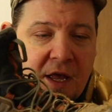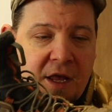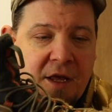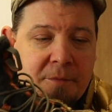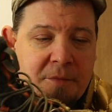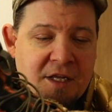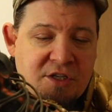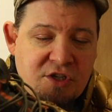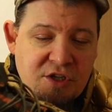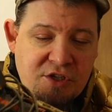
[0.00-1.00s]

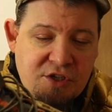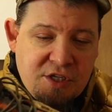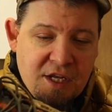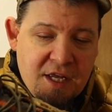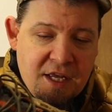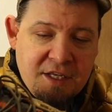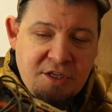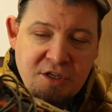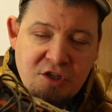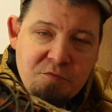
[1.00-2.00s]
It's just, it
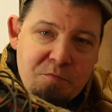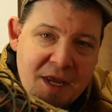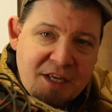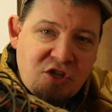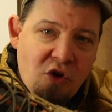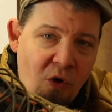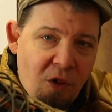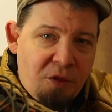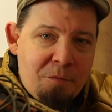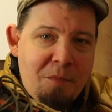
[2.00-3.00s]
just makes
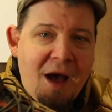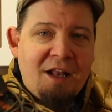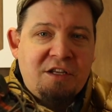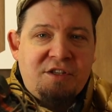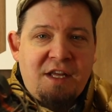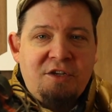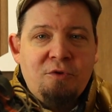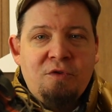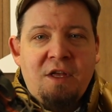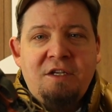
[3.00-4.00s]
all the miles that
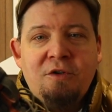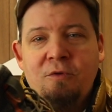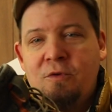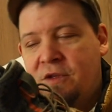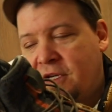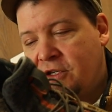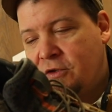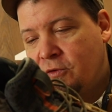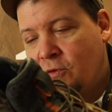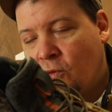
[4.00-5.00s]

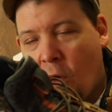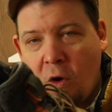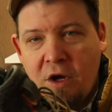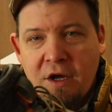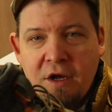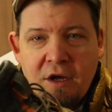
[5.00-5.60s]
you walk